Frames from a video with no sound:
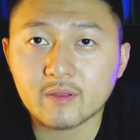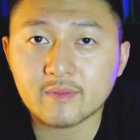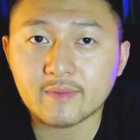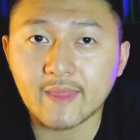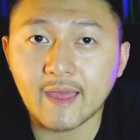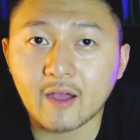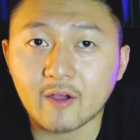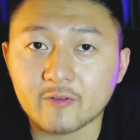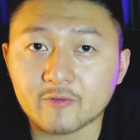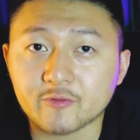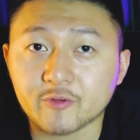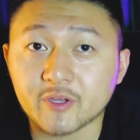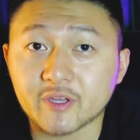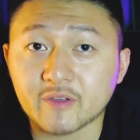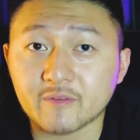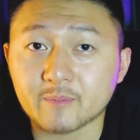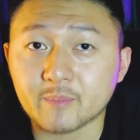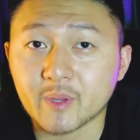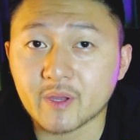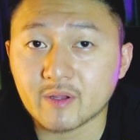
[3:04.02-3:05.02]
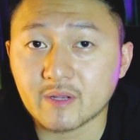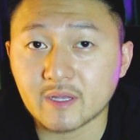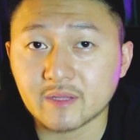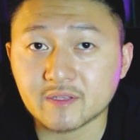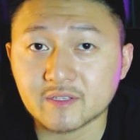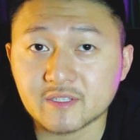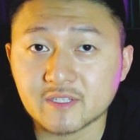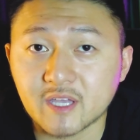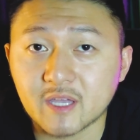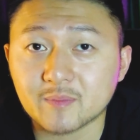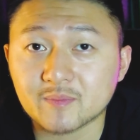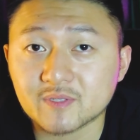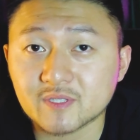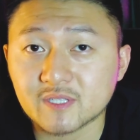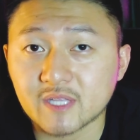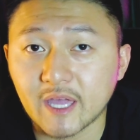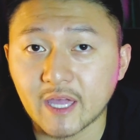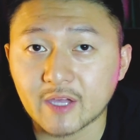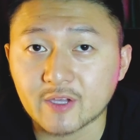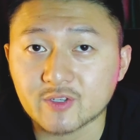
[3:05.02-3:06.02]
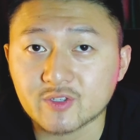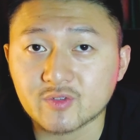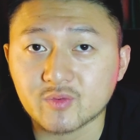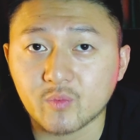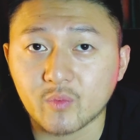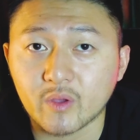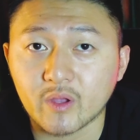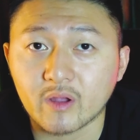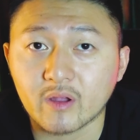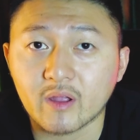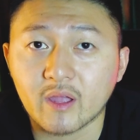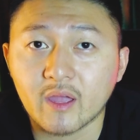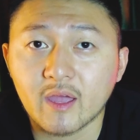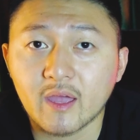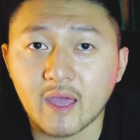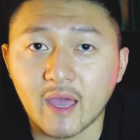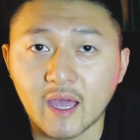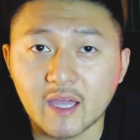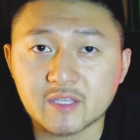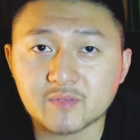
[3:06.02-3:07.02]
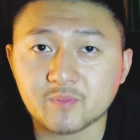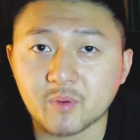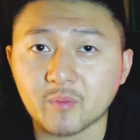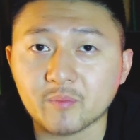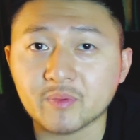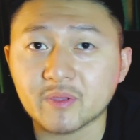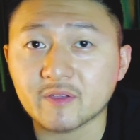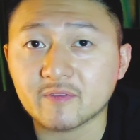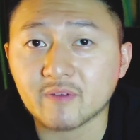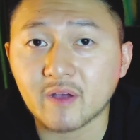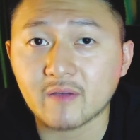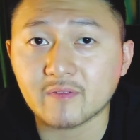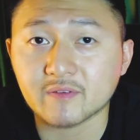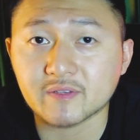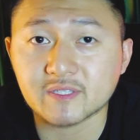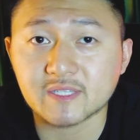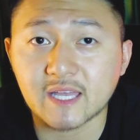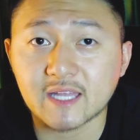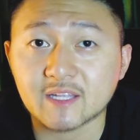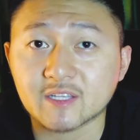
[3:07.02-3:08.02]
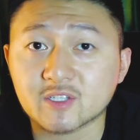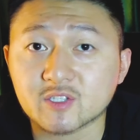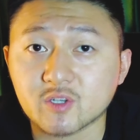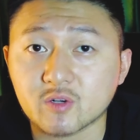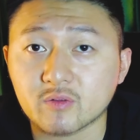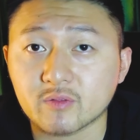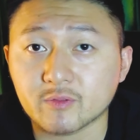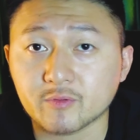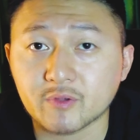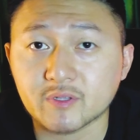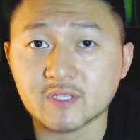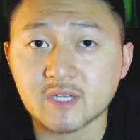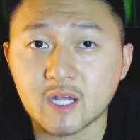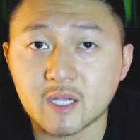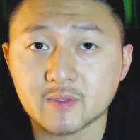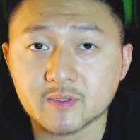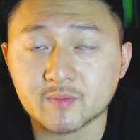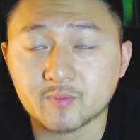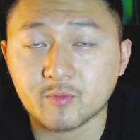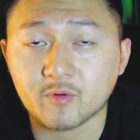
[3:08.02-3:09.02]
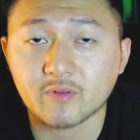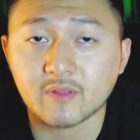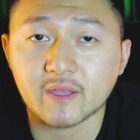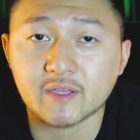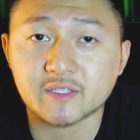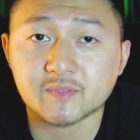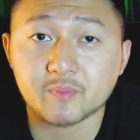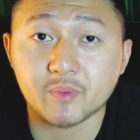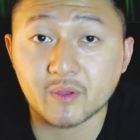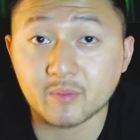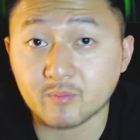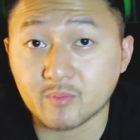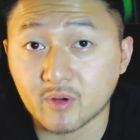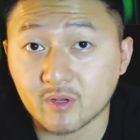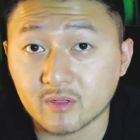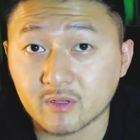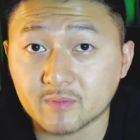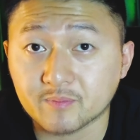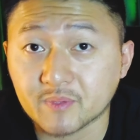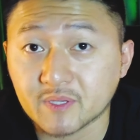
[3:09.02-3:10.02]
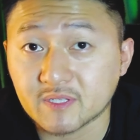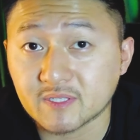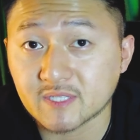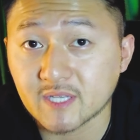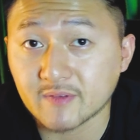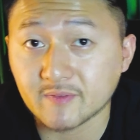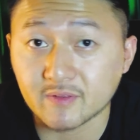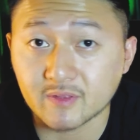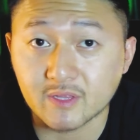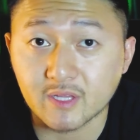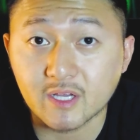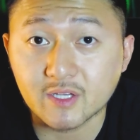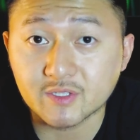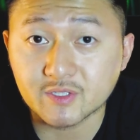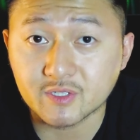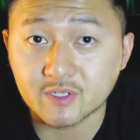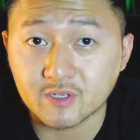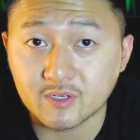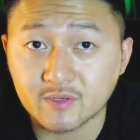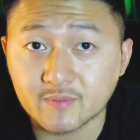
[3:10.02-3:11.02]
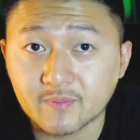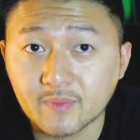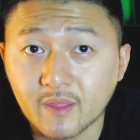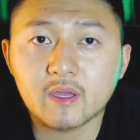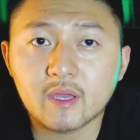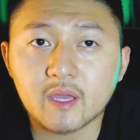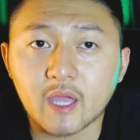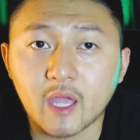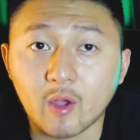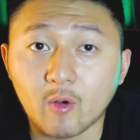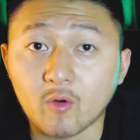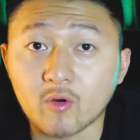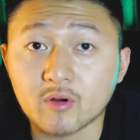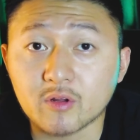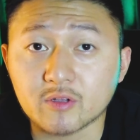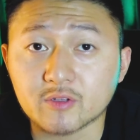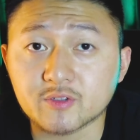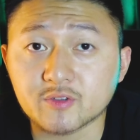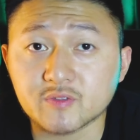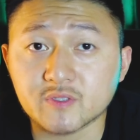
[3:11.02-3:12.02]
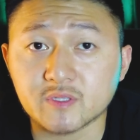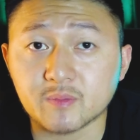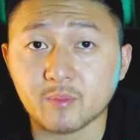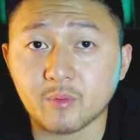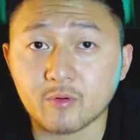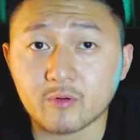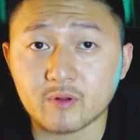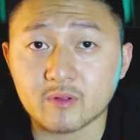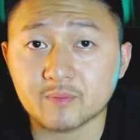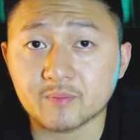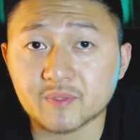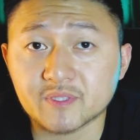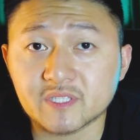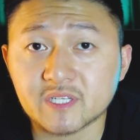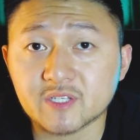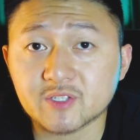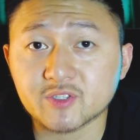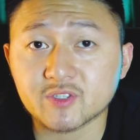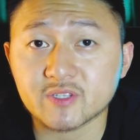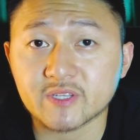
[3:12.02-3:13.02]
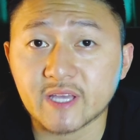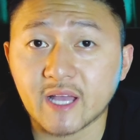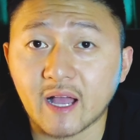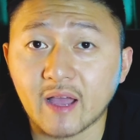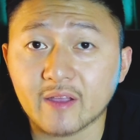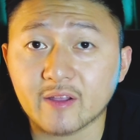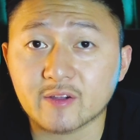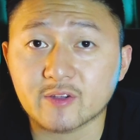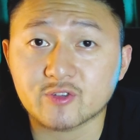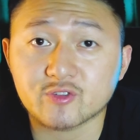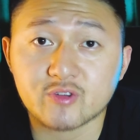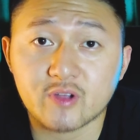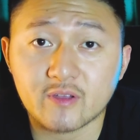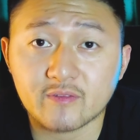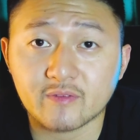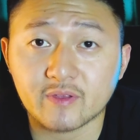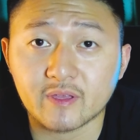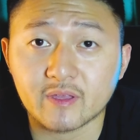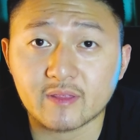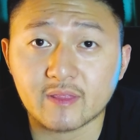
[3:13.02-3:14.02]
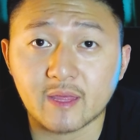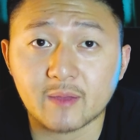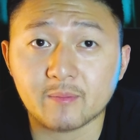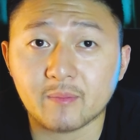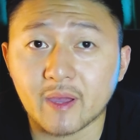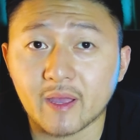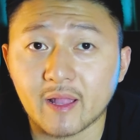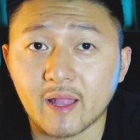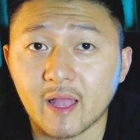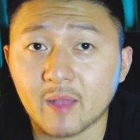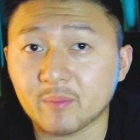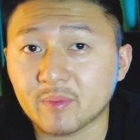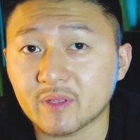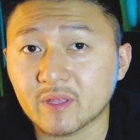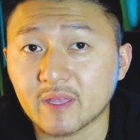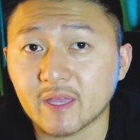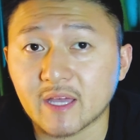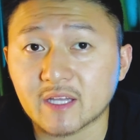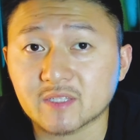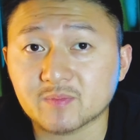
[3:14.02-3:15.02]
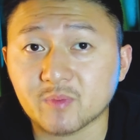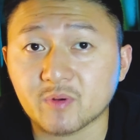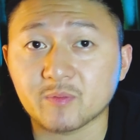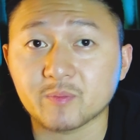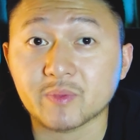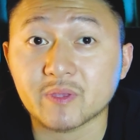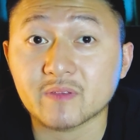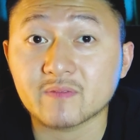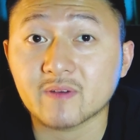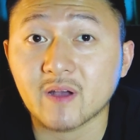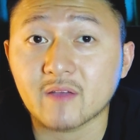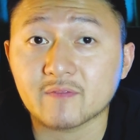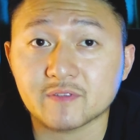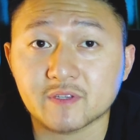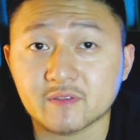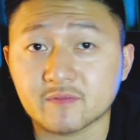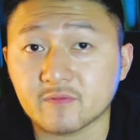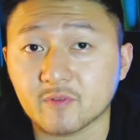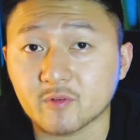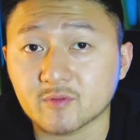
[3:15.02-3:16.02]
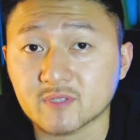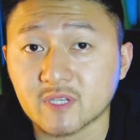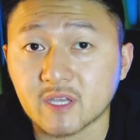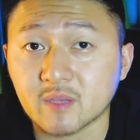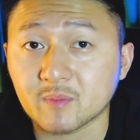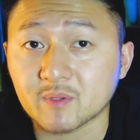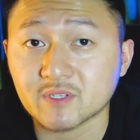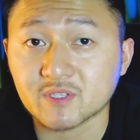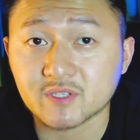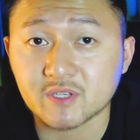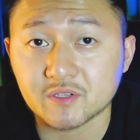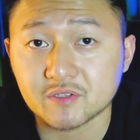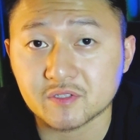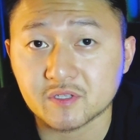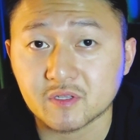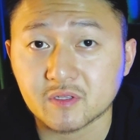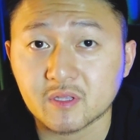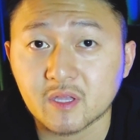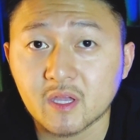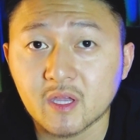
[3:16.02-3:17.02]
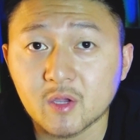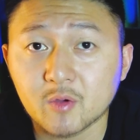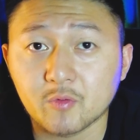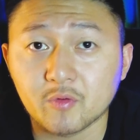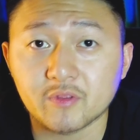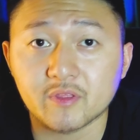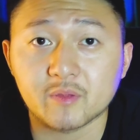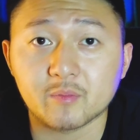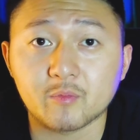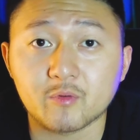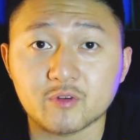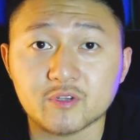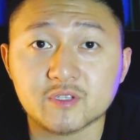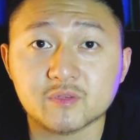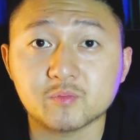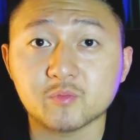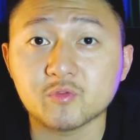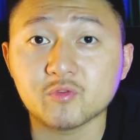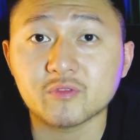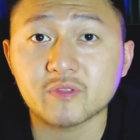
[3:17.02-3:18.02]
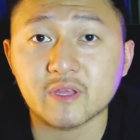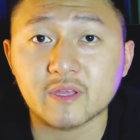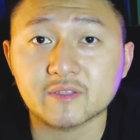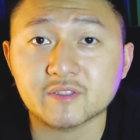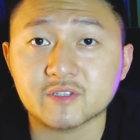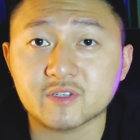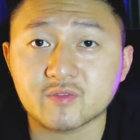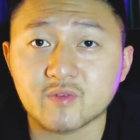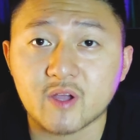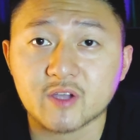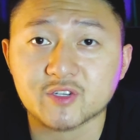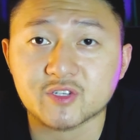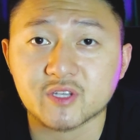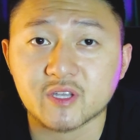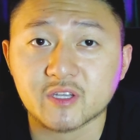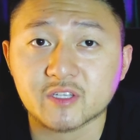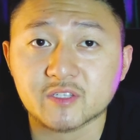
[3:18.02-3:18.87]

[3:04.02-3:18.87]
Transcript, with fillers: Now, if we compare at the same stage where XPeng P5 is getting sold three times more than its big brother P7 last year, in order to support a potentially higher traffic that might happen in XPeng P5's infotainment system with a more smooth interaction